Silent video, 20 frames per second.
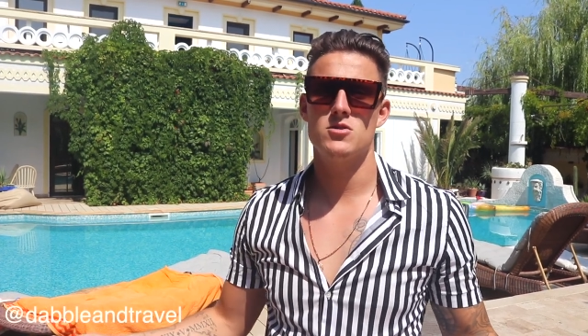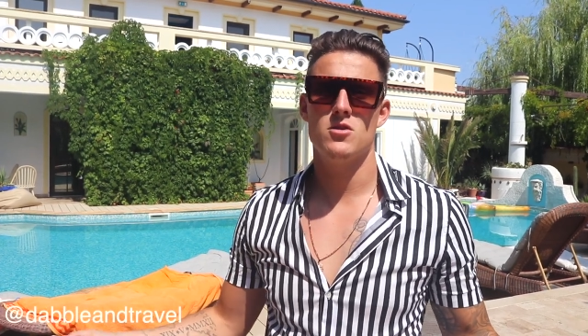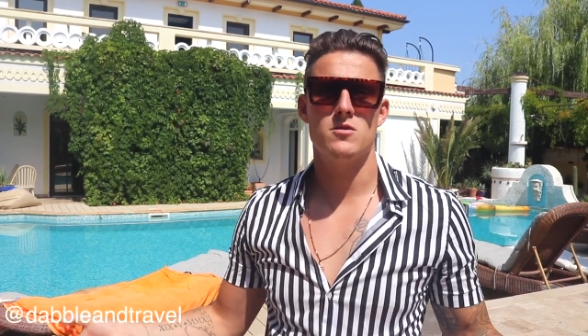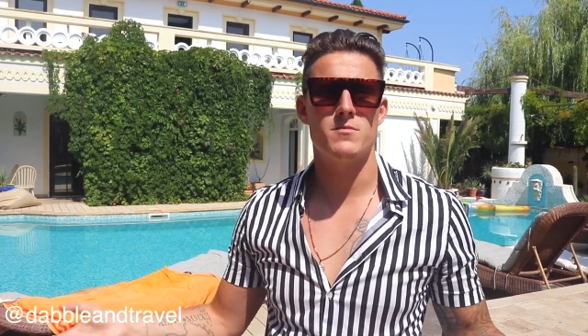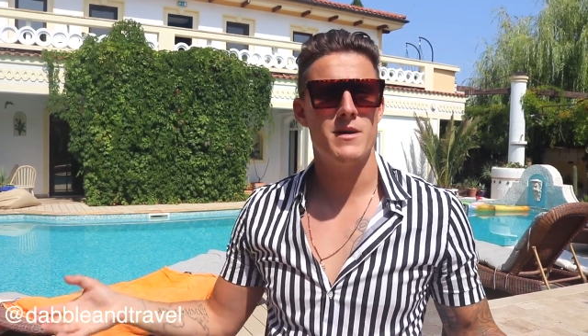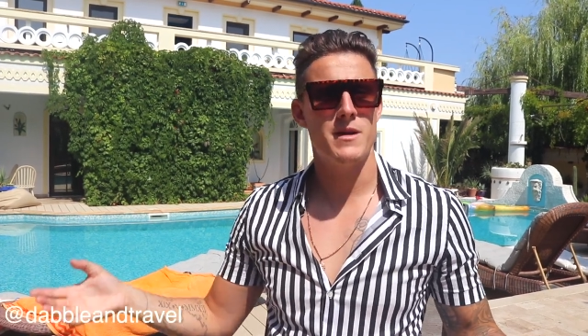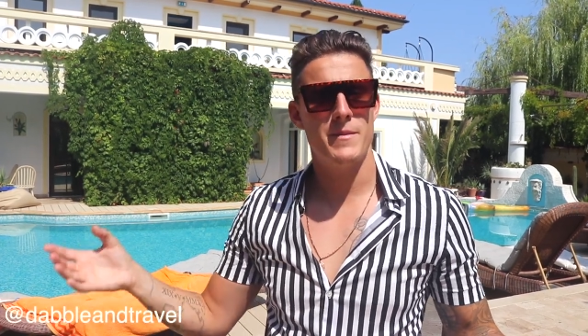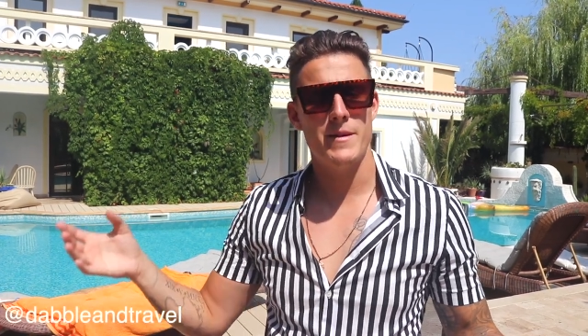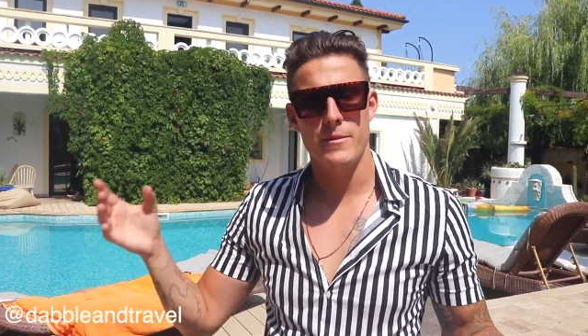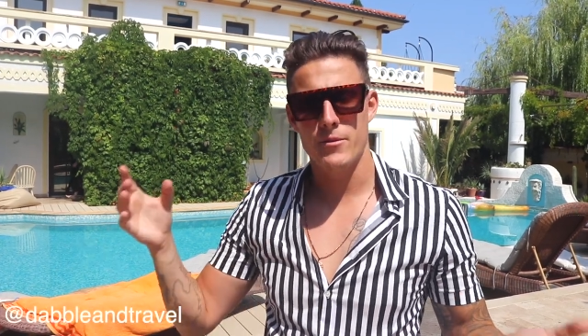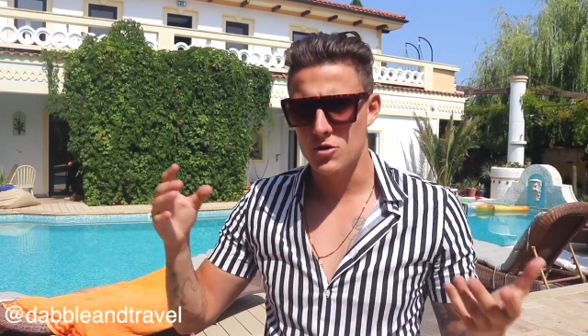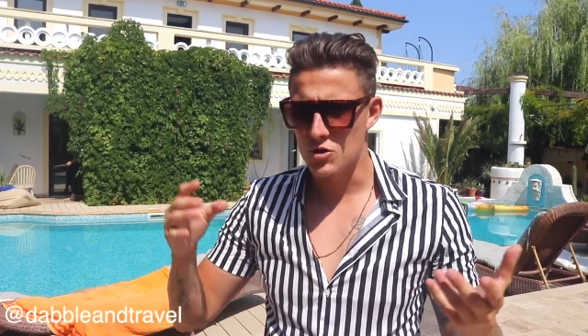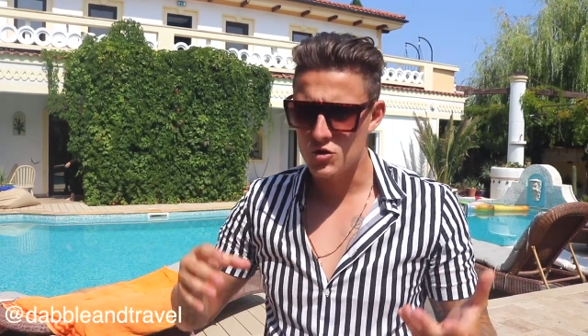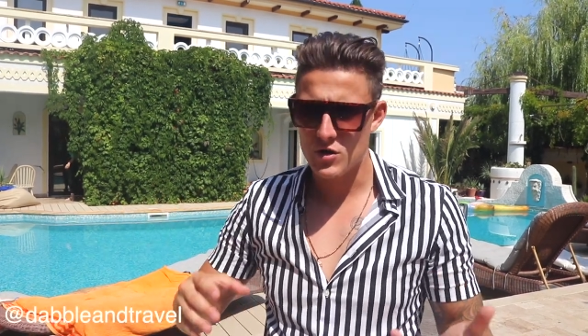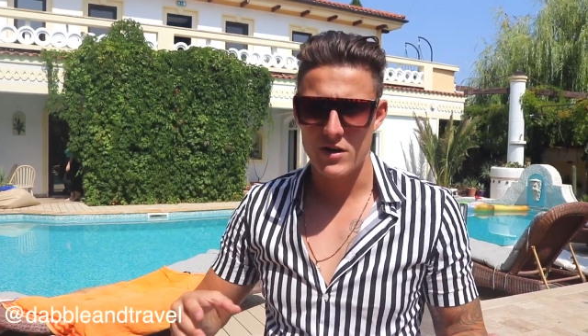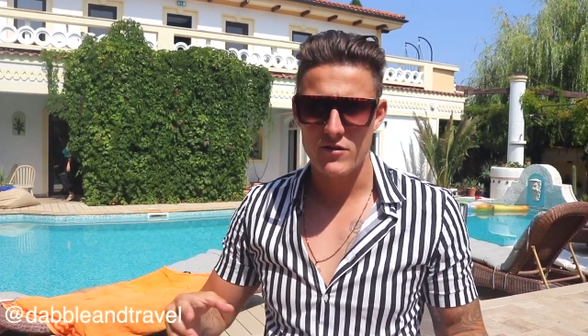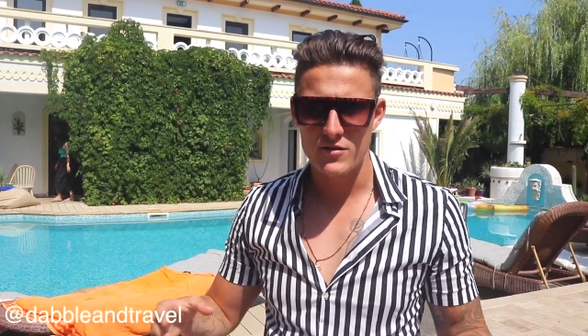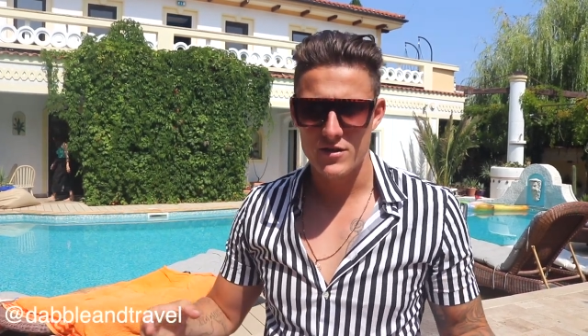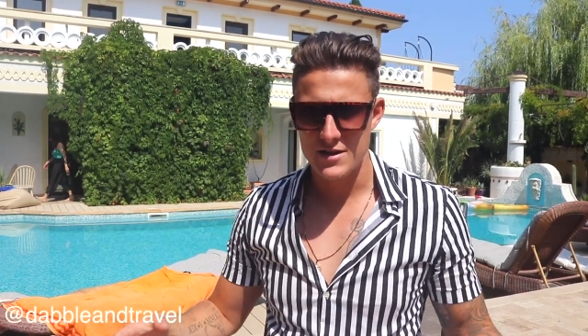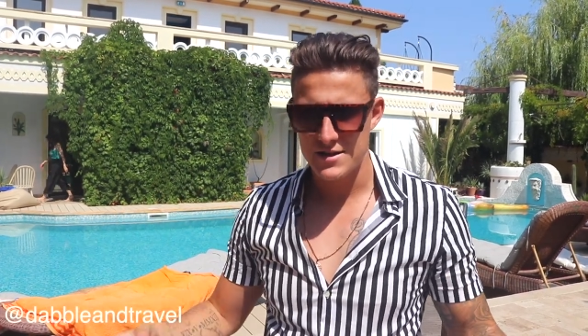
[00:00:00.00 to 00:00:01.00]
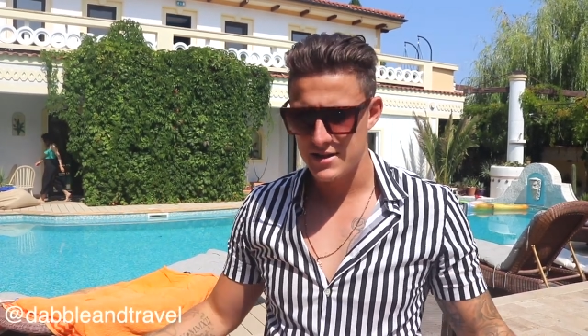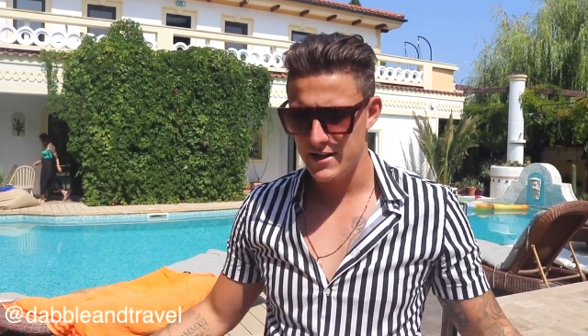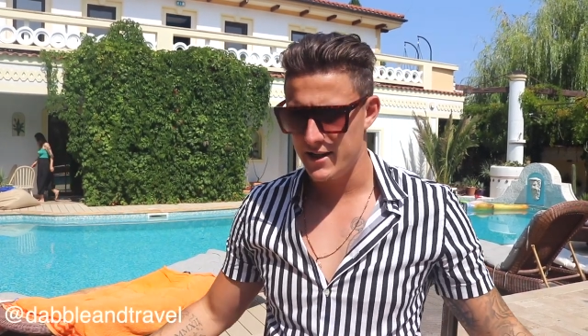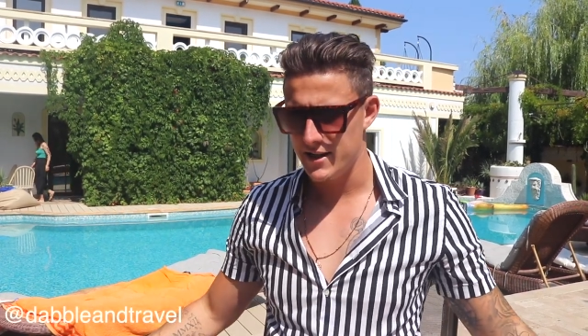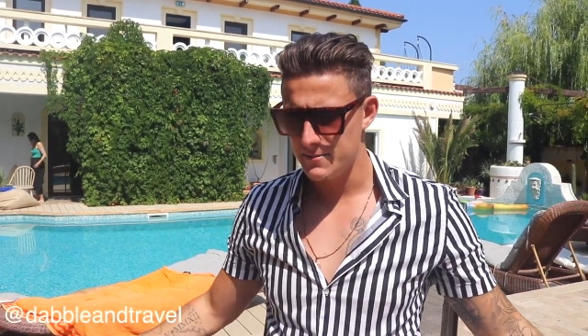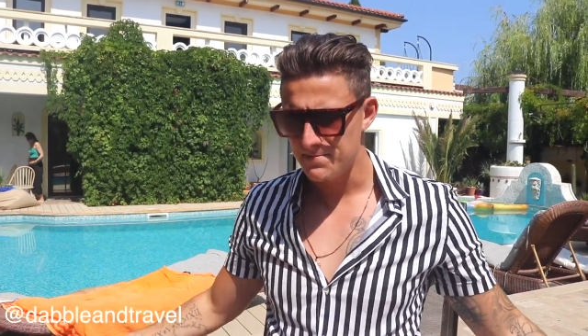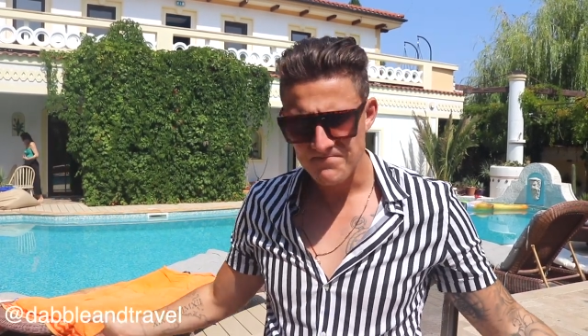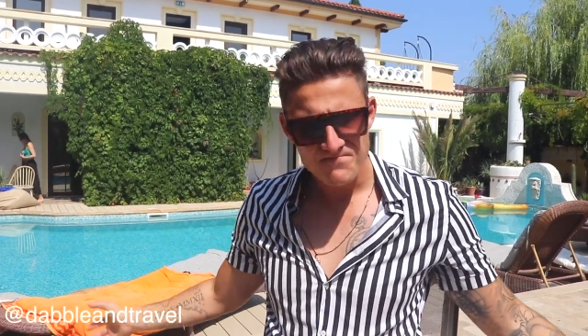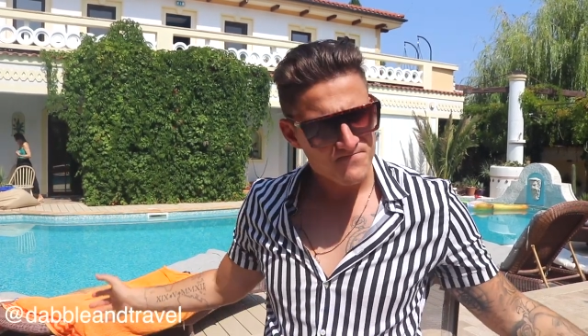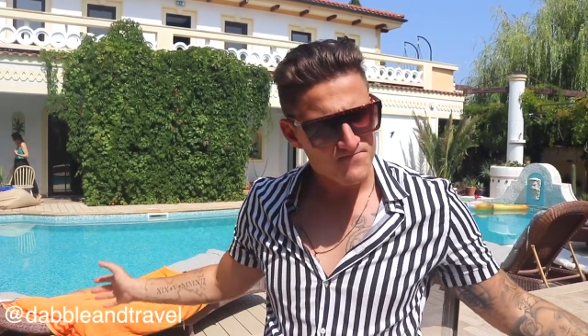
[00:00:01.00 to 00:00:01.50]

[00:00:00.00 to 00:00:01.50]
not many people can travel this year